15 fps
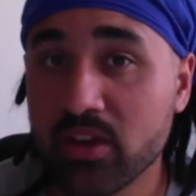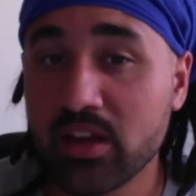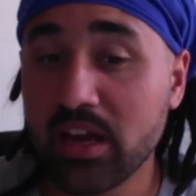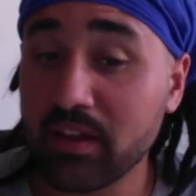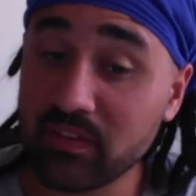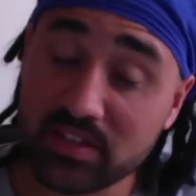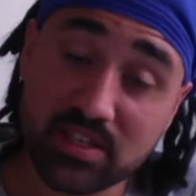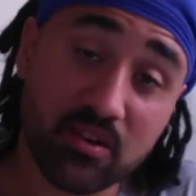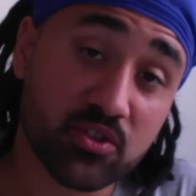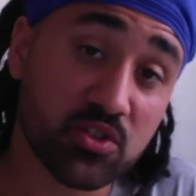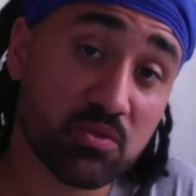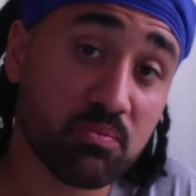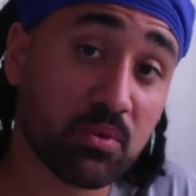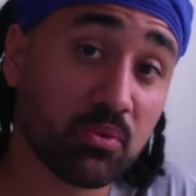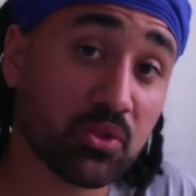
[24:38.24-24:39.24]
And that's how it
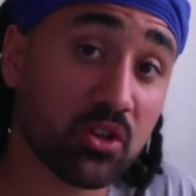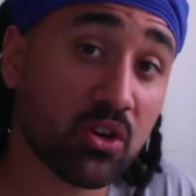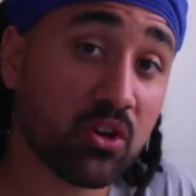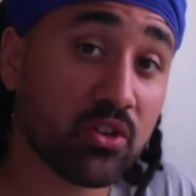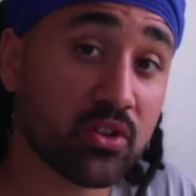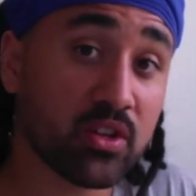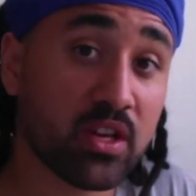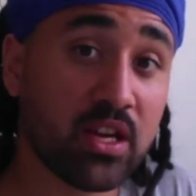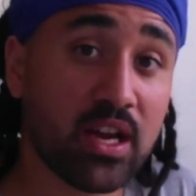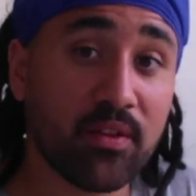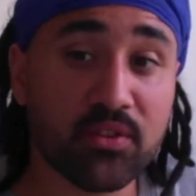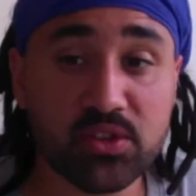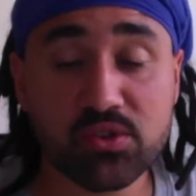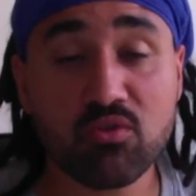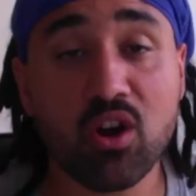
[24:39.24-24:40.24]
should be with God. And
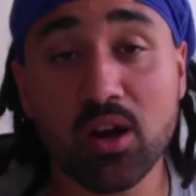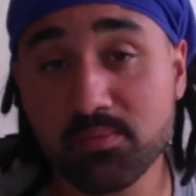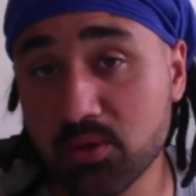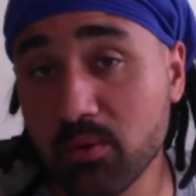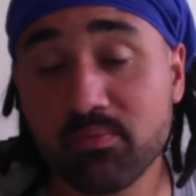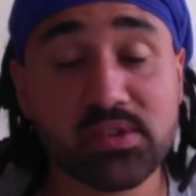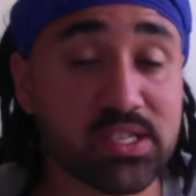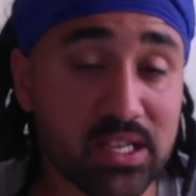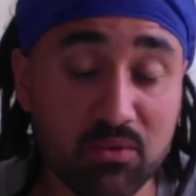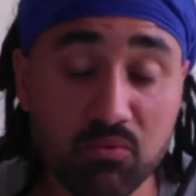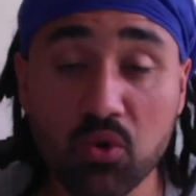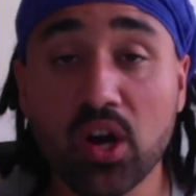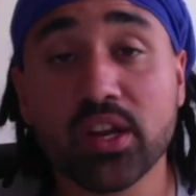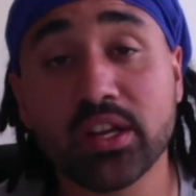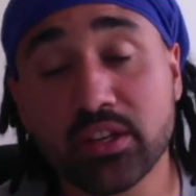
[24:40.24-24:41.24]
the scribes obviously
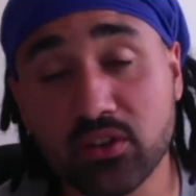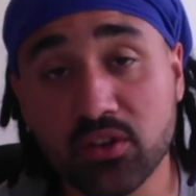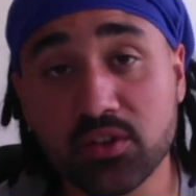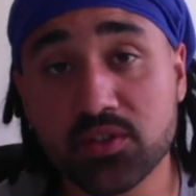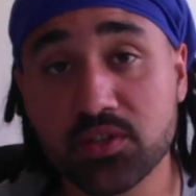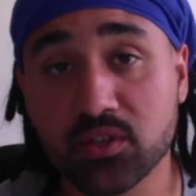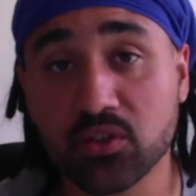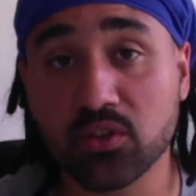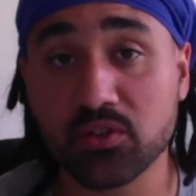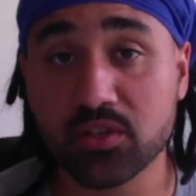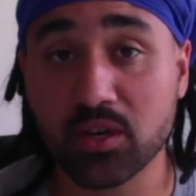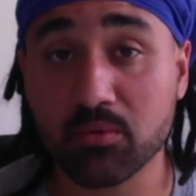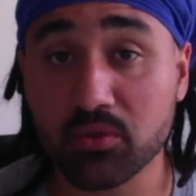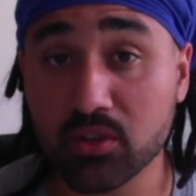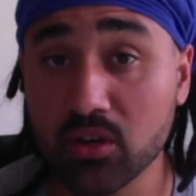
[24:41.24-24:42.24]
weren't in constant
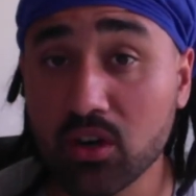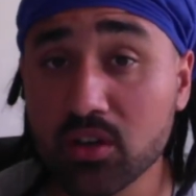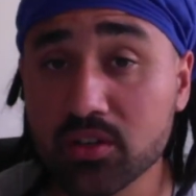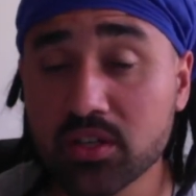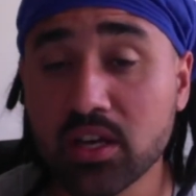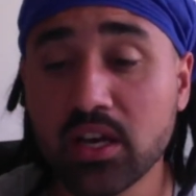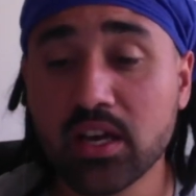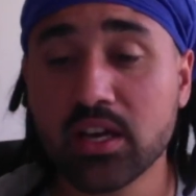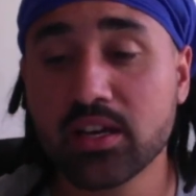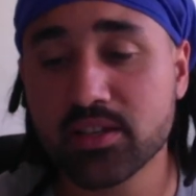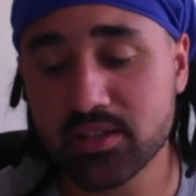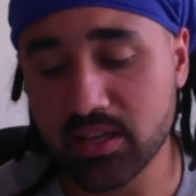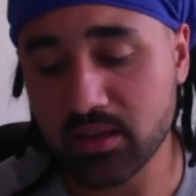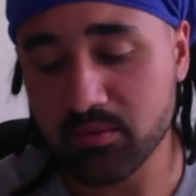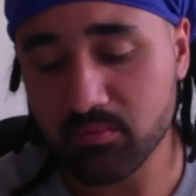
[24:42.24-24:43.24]
contact with God because
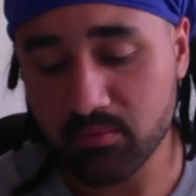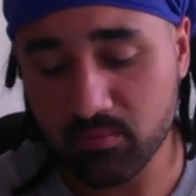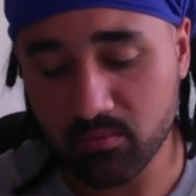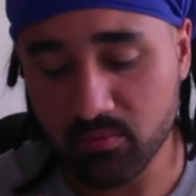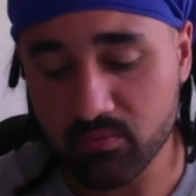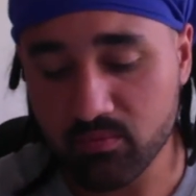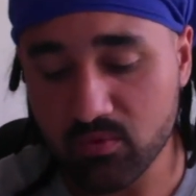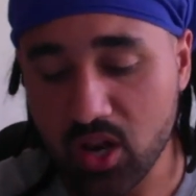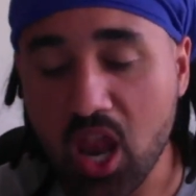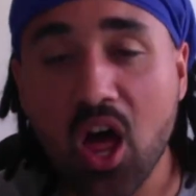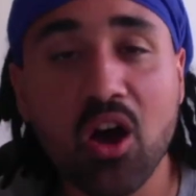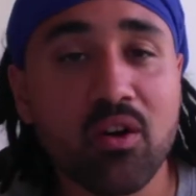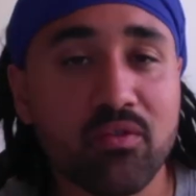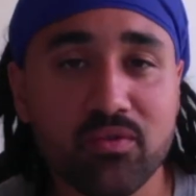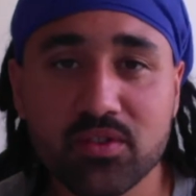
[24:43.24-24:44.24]
they
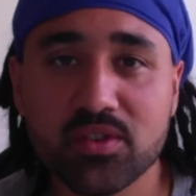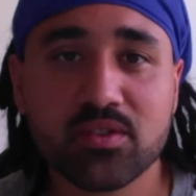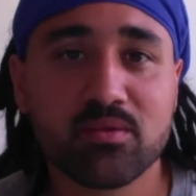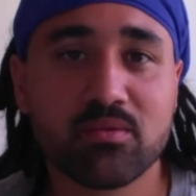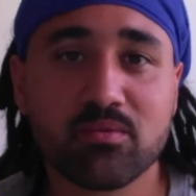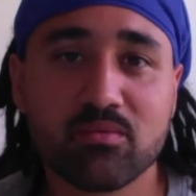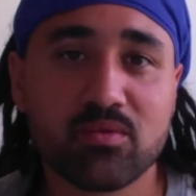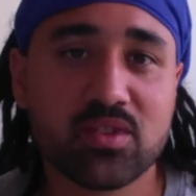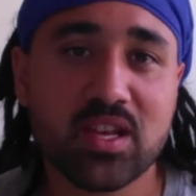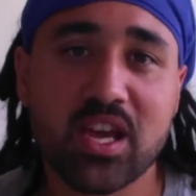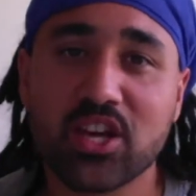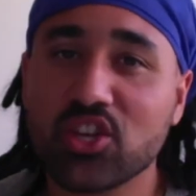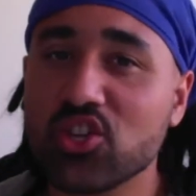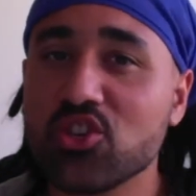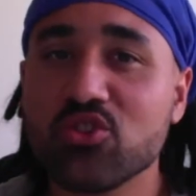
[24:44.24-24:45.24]
loved
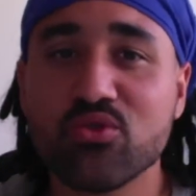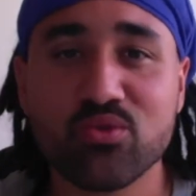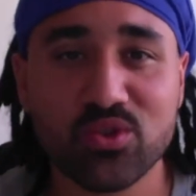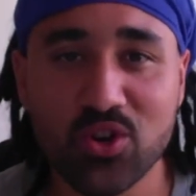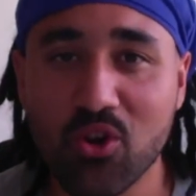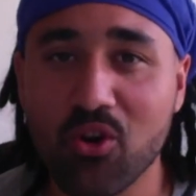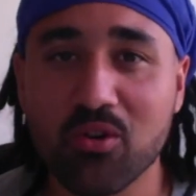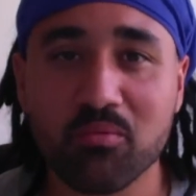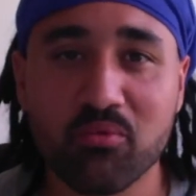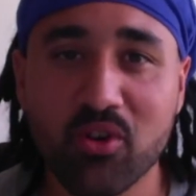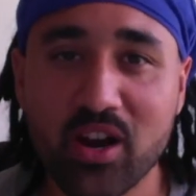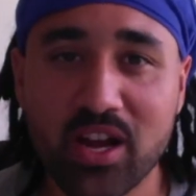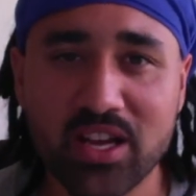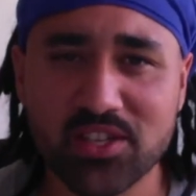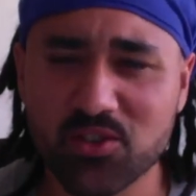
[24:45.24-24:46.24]
saying huge long
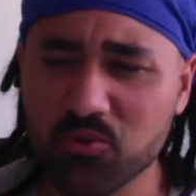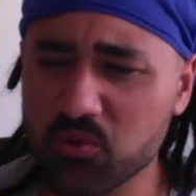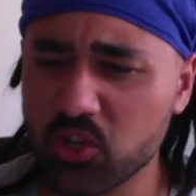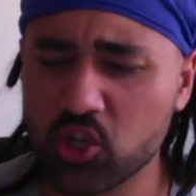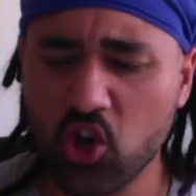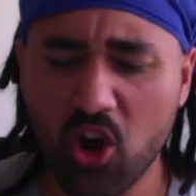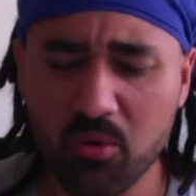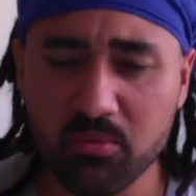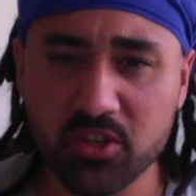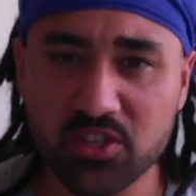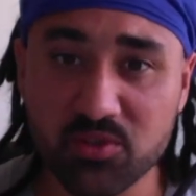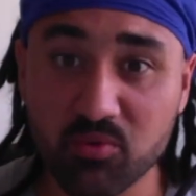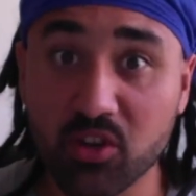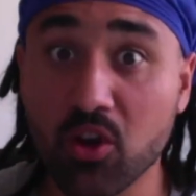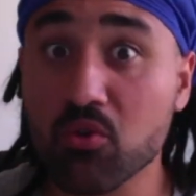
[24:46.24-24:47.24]
prayers, and all the commoners
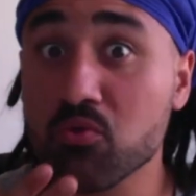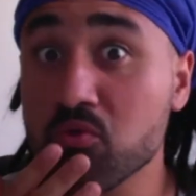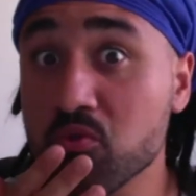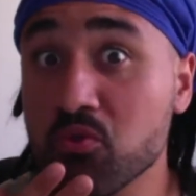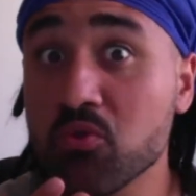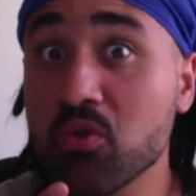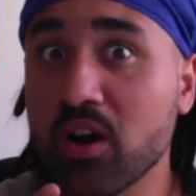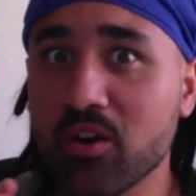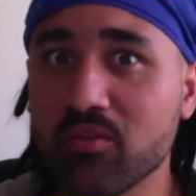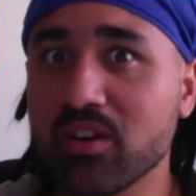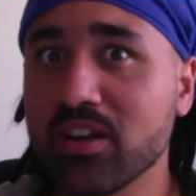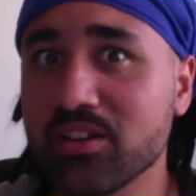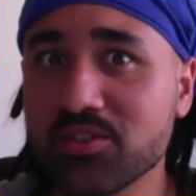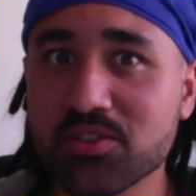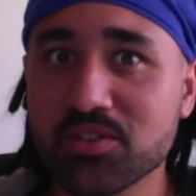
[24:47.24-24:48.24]
would go, "Oh, how
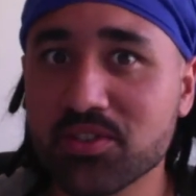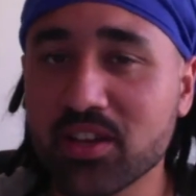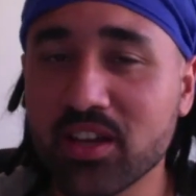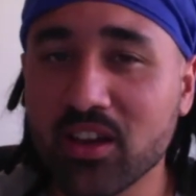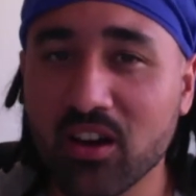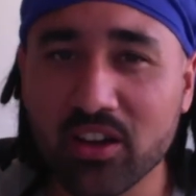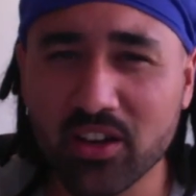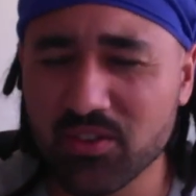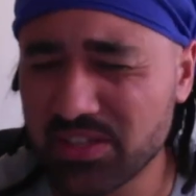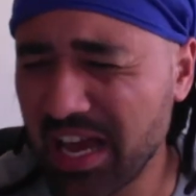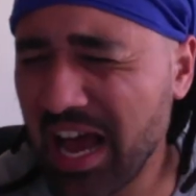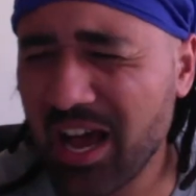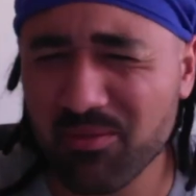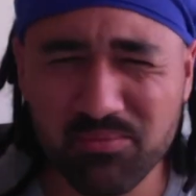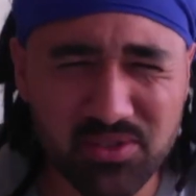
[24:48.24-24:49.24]
religious they are!" You know, it's
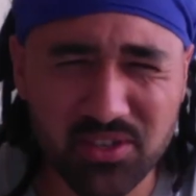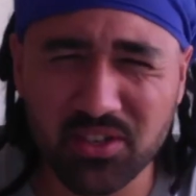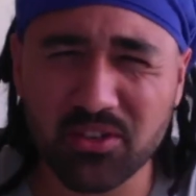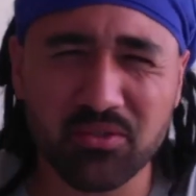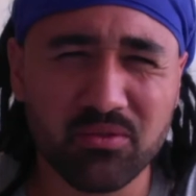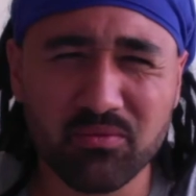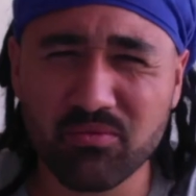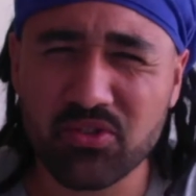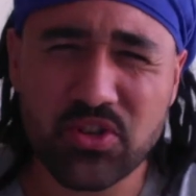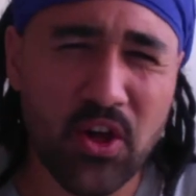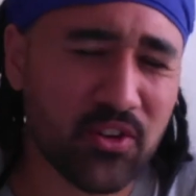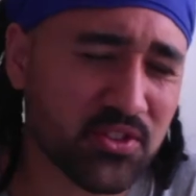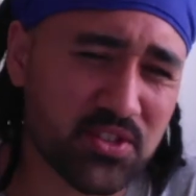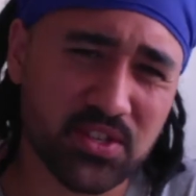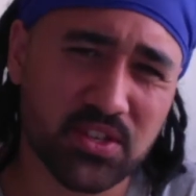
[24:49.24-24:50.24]
absolute
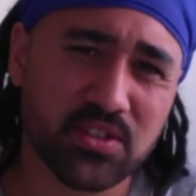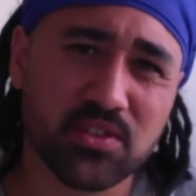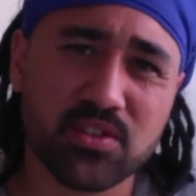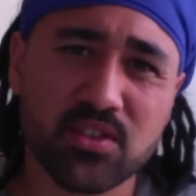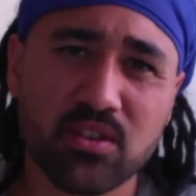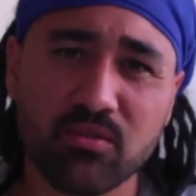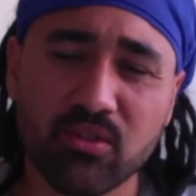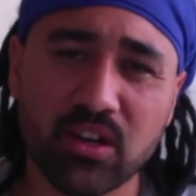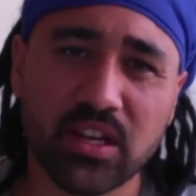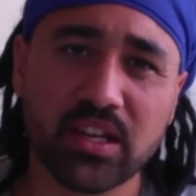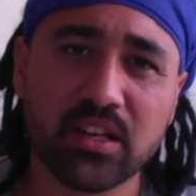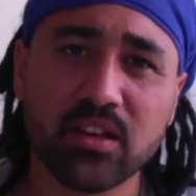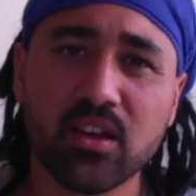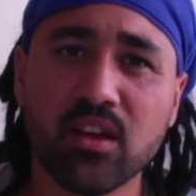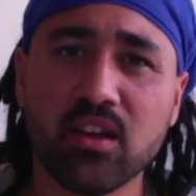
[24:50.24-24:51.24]
nonsense,
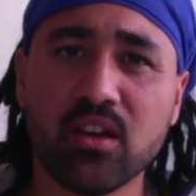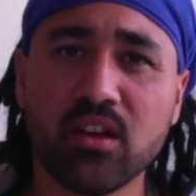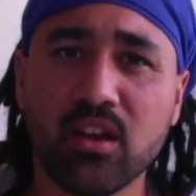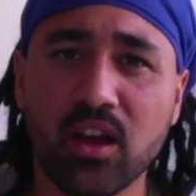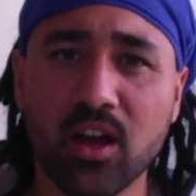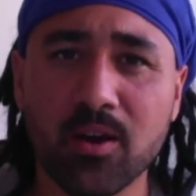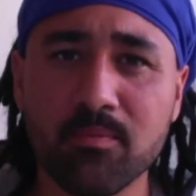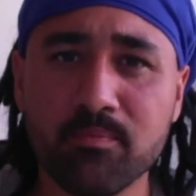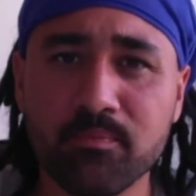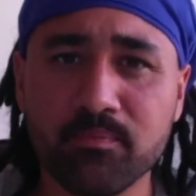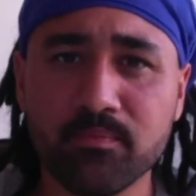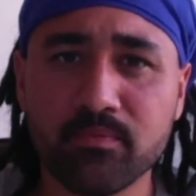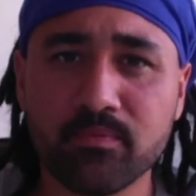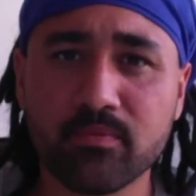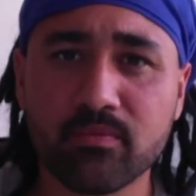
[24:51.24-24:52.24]
really. Um,
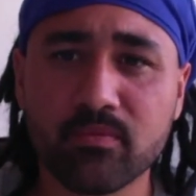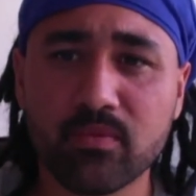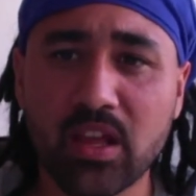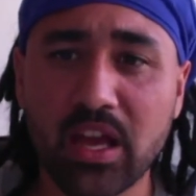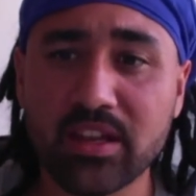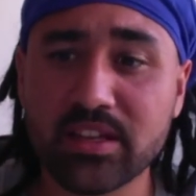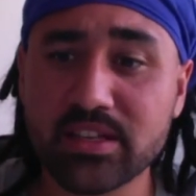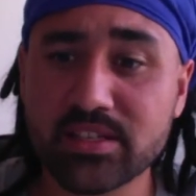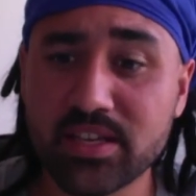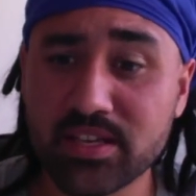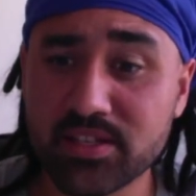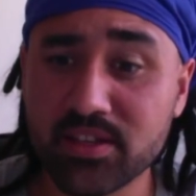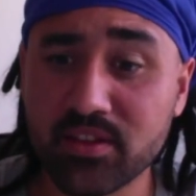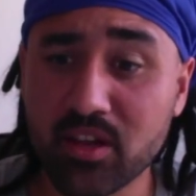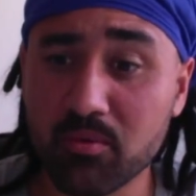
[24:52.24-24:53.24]
and it says
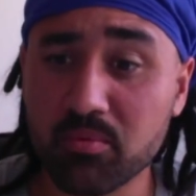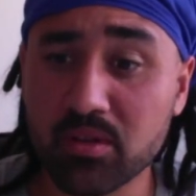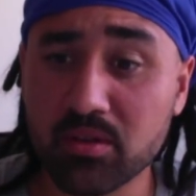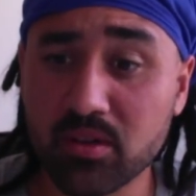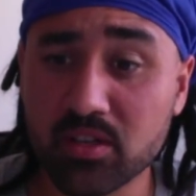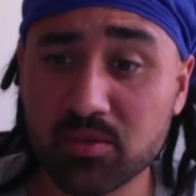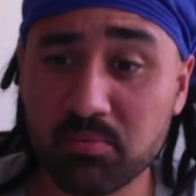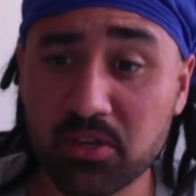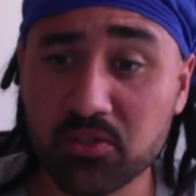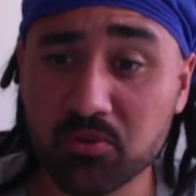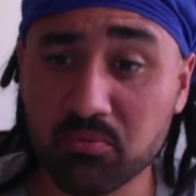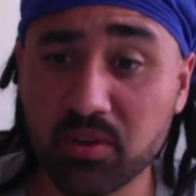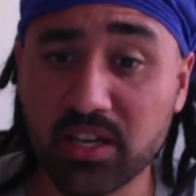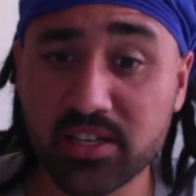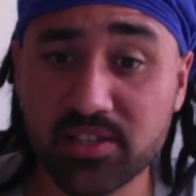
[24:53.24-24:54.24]
that there'll be a special
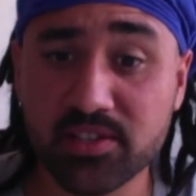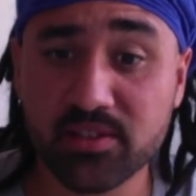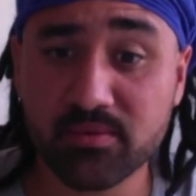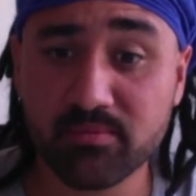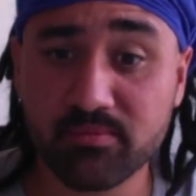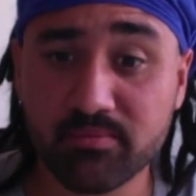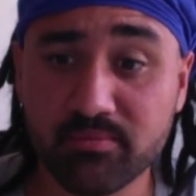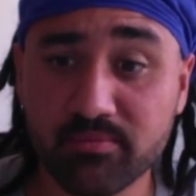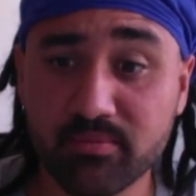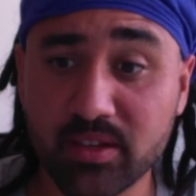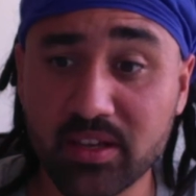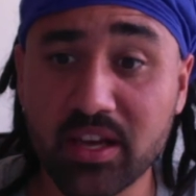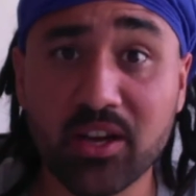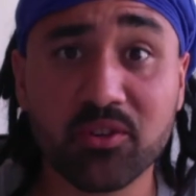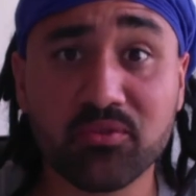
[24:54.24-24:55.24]
place in
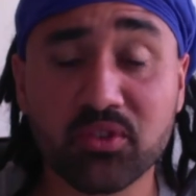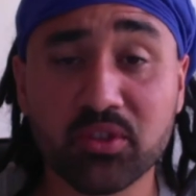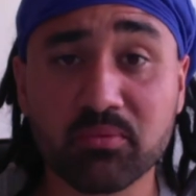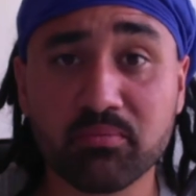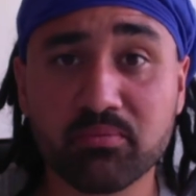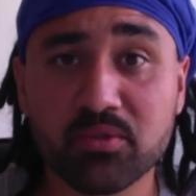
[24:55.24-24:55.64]
hell for them.